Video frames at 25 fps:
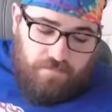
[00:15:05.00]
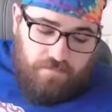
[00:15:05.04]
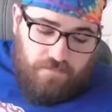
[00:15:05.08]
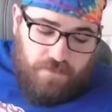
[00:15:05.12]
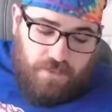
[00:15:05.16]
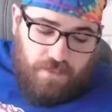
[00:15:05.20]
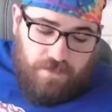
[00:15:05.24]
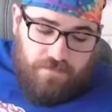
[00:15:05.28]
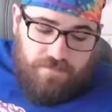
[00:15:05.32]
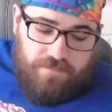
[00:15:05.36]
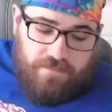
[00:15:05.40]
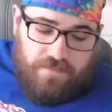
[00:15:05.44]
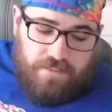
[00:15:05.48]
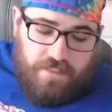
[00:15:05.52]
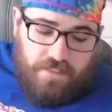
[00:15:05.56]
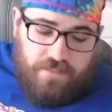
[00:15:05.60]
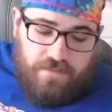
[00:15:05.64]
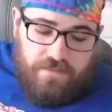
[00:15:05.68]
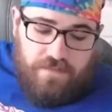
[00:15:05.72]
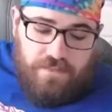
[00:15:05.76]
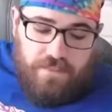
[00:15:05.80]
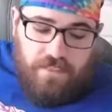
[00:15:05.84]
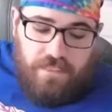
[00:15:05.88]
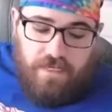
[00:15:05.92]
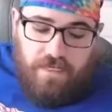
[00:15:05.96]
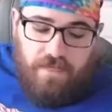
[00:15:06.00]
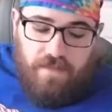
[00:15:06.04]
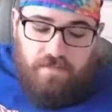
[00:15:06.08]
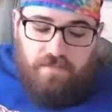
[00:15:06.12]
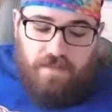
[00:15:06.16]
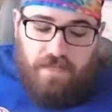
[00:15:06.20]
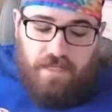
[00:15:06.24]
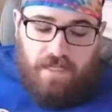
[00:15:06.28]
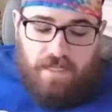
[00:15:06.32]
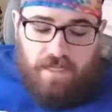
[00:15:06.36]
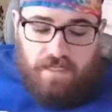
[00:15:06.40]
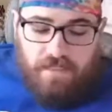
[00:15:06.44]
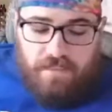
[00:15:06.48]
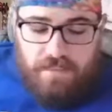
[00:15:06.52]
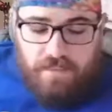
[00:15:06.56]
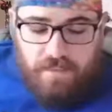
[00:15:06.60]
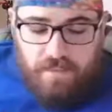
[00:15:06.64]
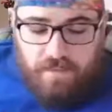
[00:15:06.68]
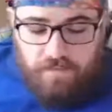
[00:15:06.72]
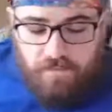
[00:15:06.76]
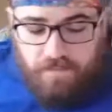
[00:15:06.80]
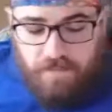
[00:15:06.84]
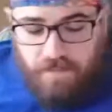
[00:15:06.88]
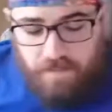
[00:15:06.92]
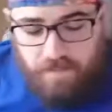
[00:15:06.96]
Travis Kelce got him at
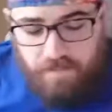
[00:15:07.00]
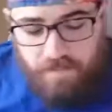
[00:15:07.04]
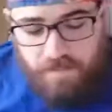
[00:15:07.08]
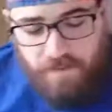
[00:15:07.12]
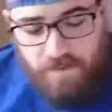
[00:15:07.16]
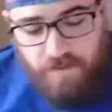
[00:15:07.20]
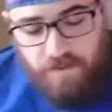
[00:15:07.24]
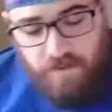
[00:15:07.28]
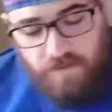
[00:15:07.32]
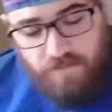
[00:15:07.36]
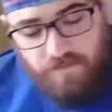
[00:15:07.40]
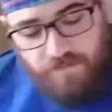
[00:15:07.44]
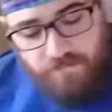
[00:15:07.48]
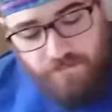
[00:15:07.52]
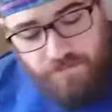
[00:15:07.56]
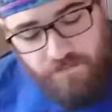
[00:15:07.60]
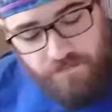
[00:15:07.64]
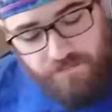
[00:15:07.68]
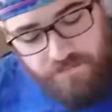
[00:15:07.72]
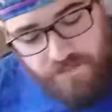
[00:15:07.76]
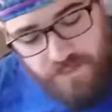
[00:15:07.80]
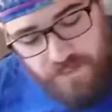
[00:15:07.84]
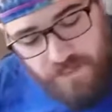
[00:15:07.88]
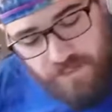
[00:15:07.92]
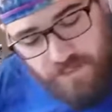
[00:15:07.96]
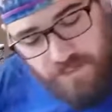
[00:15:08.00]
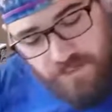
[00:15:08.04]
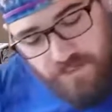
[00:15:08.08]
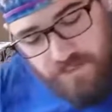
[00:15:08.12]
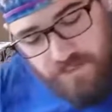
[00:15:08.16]
18 PPR, 15 in